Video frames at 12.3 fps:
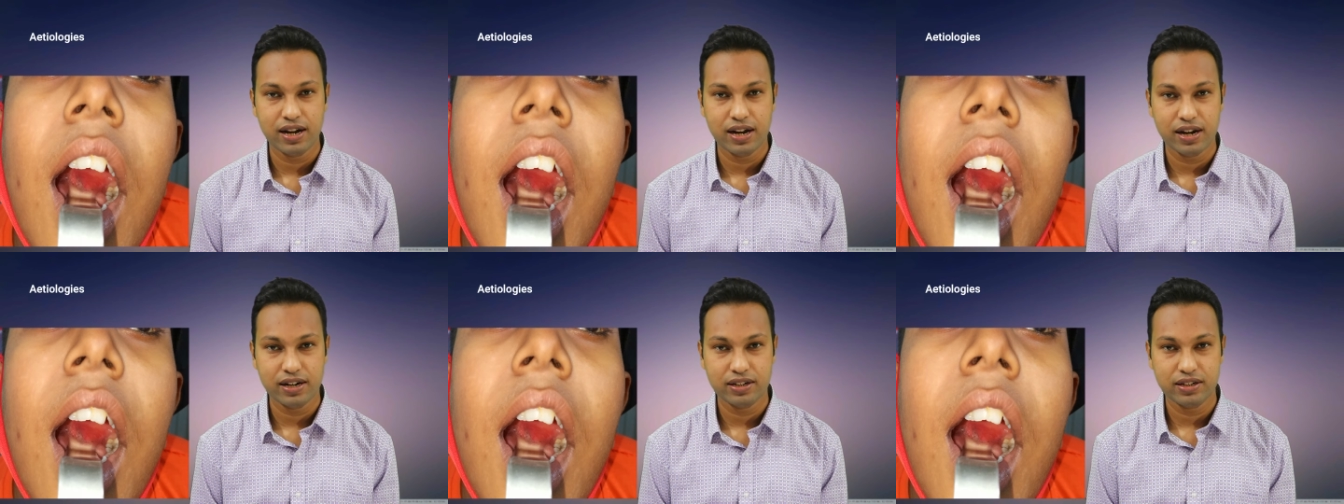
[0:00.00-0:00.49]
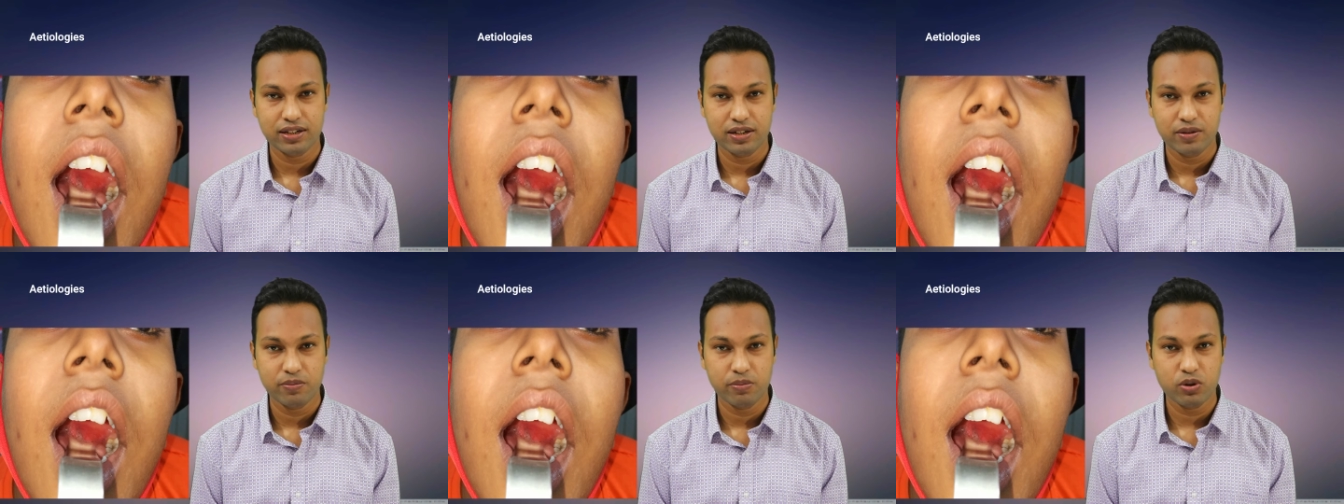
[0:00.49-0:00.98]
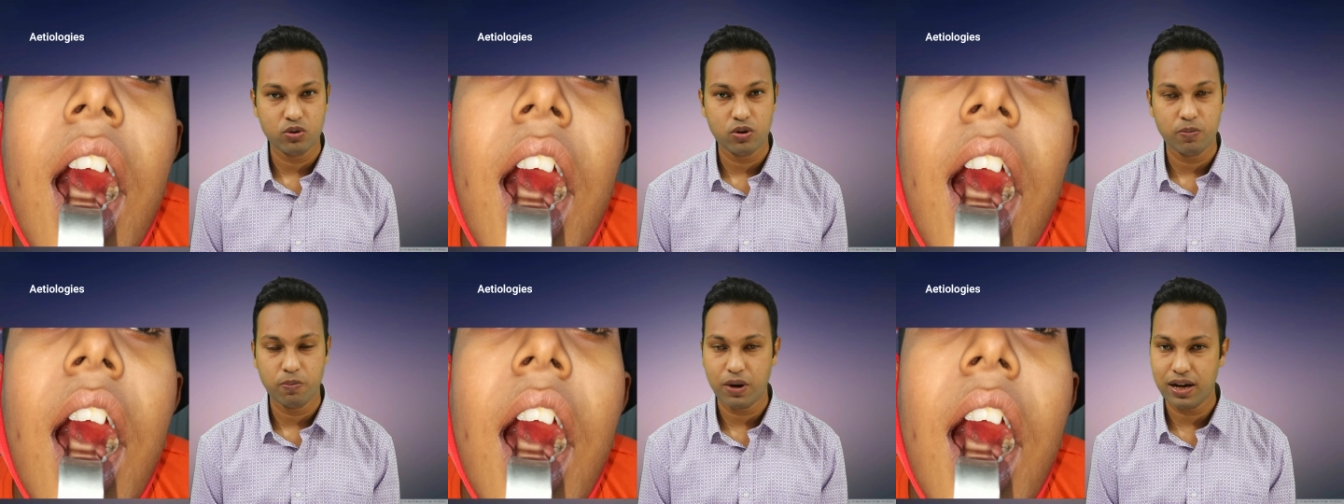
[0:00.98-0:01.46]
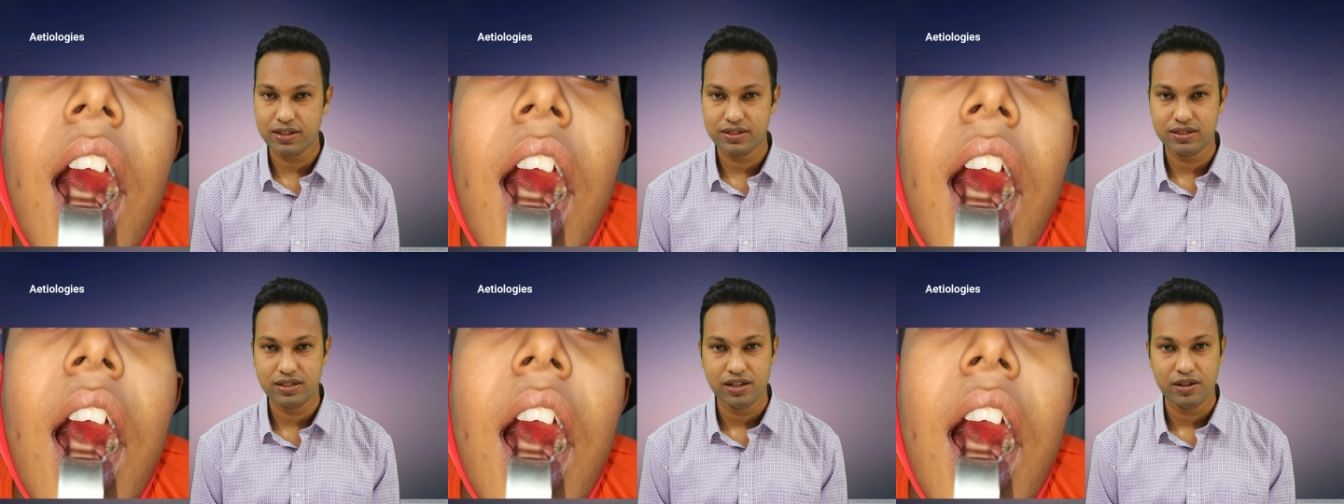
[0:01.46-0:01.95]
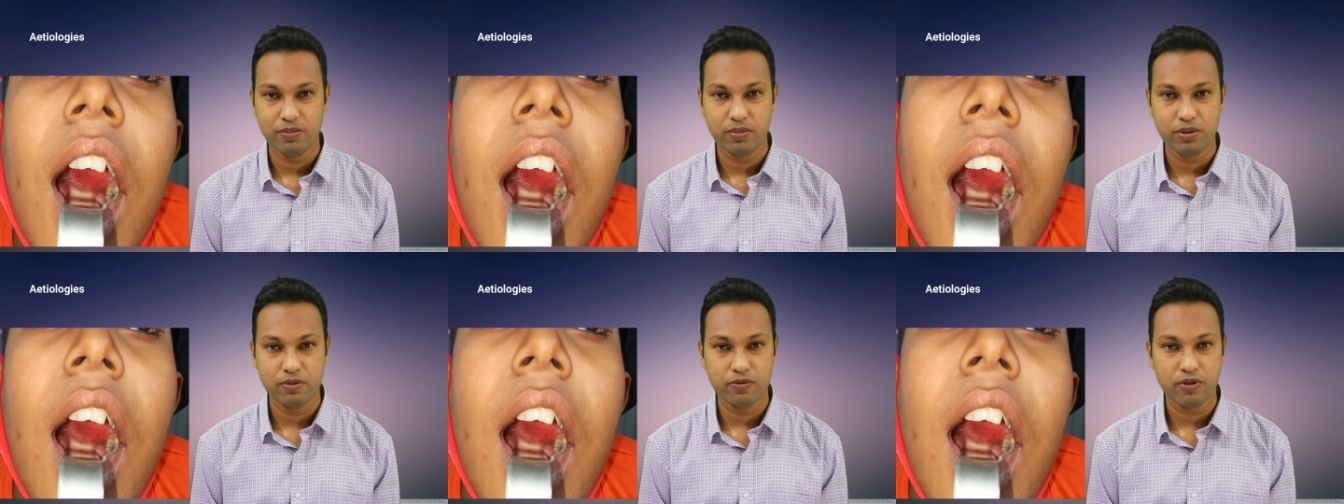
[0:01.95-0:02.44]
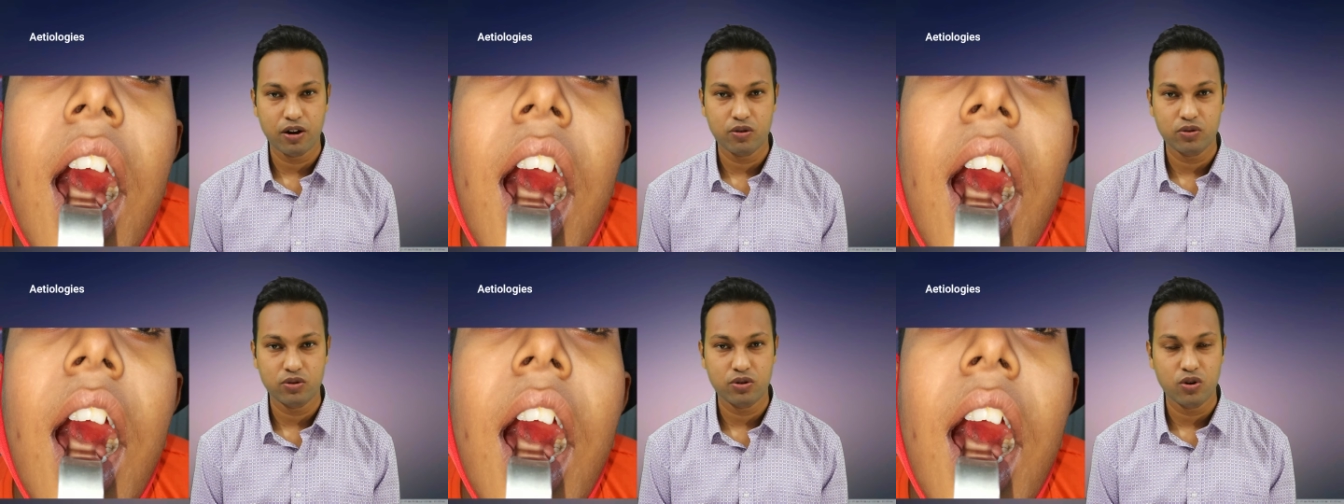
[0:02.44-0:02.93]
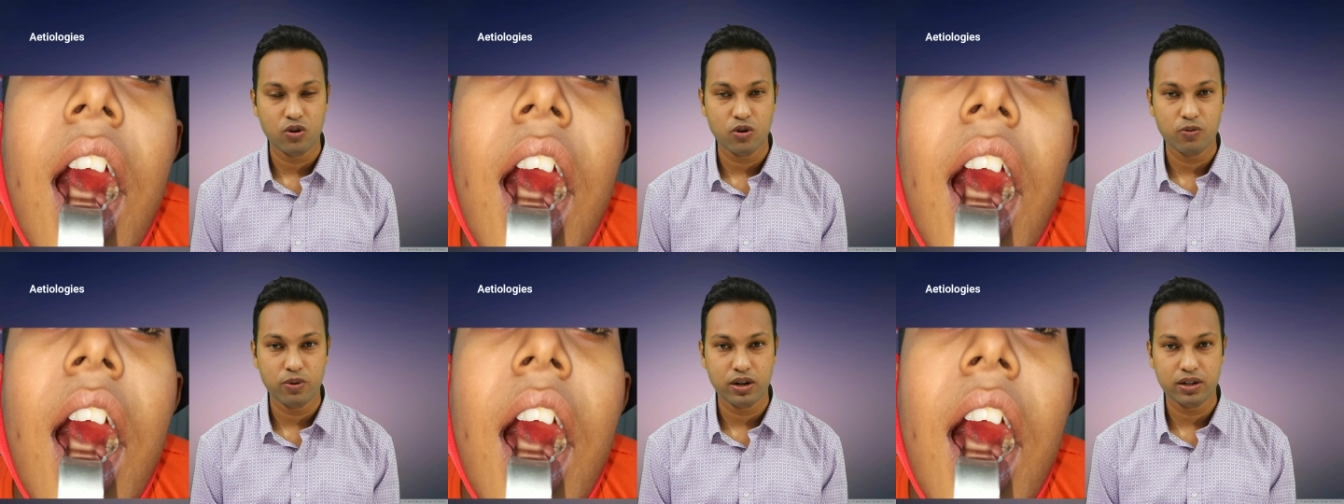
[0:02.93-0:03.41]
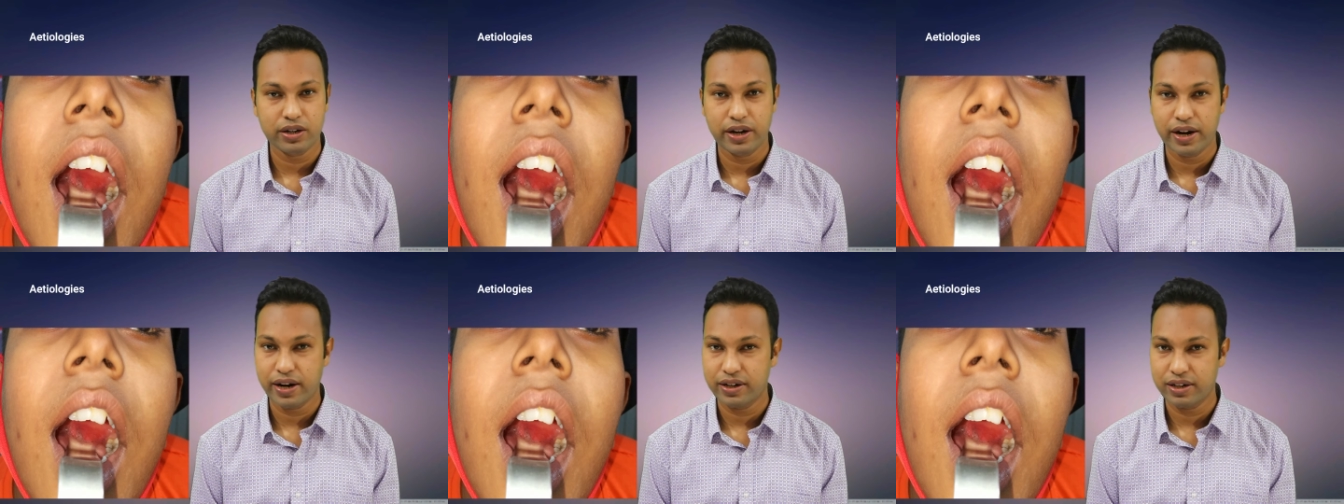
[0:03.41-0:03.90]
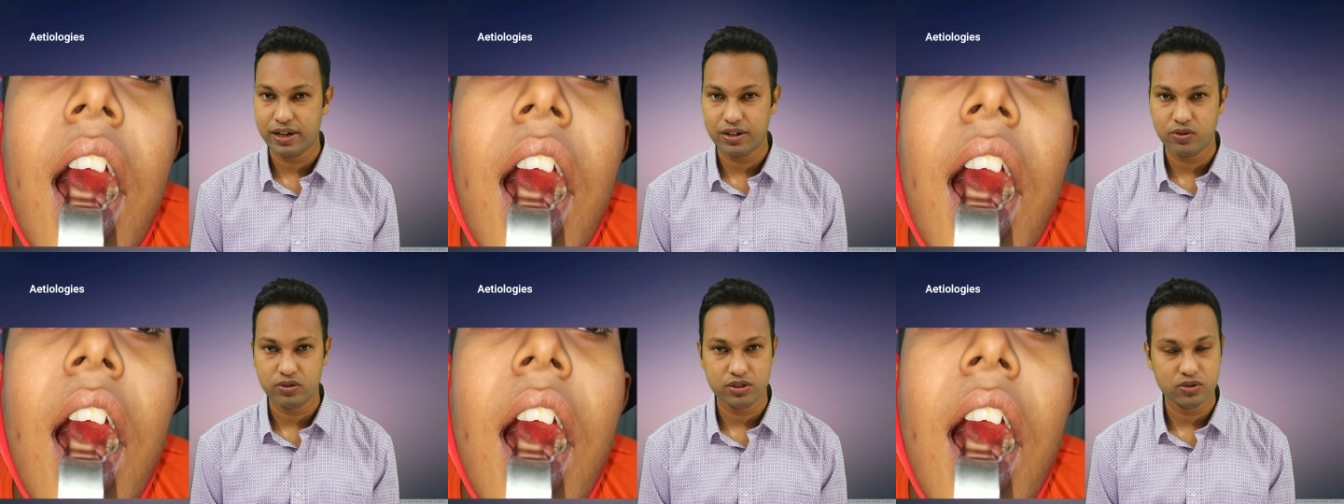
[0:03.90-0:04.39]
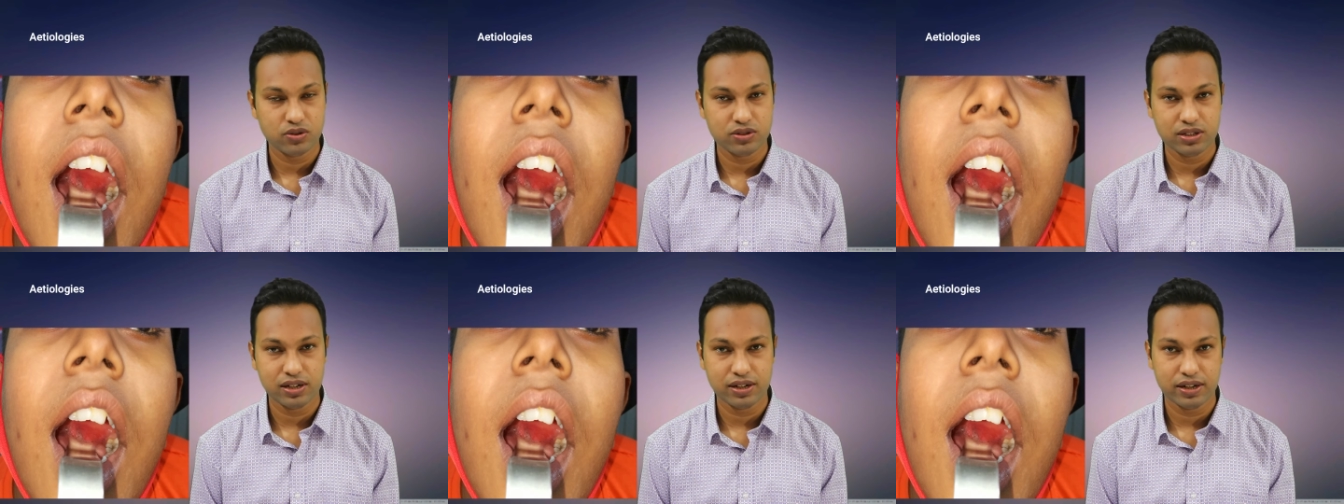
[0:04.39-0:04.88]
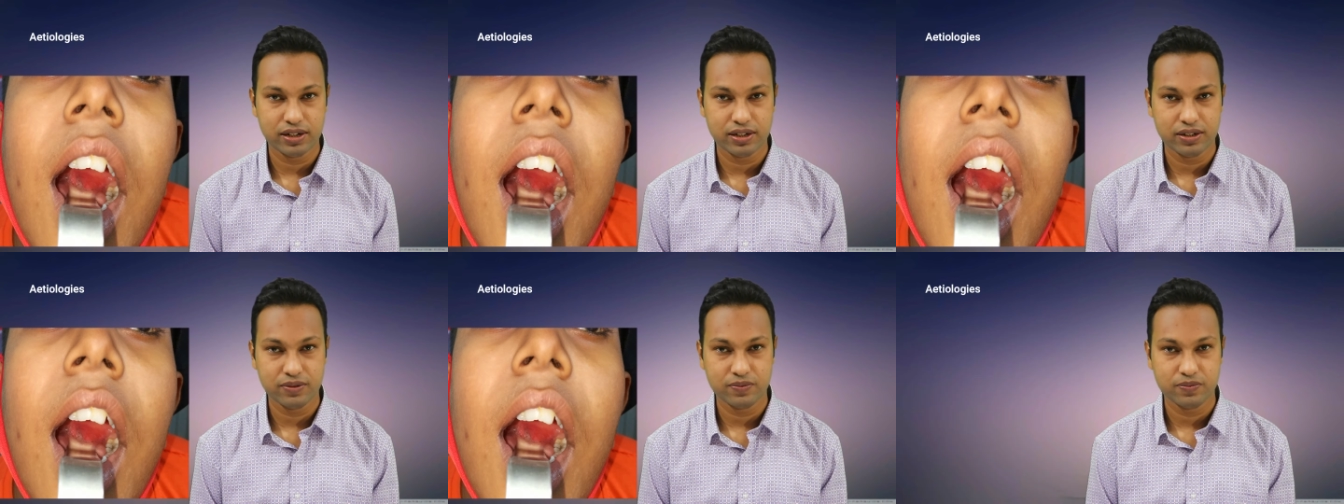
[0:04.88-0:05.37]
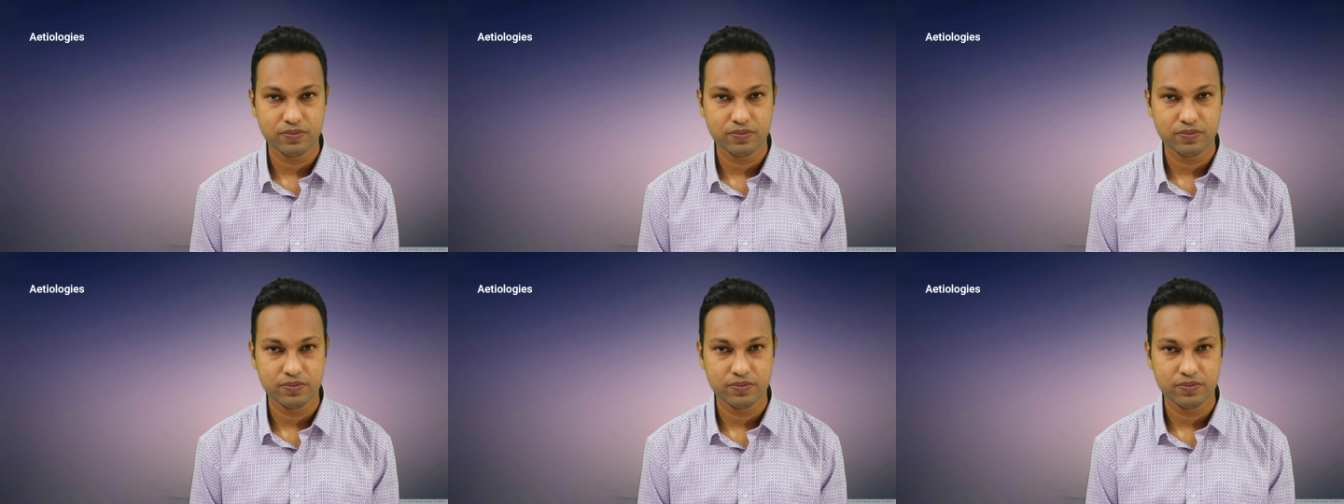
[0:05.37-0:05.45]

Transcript: and mucopus may be found over and around the tonsillar area.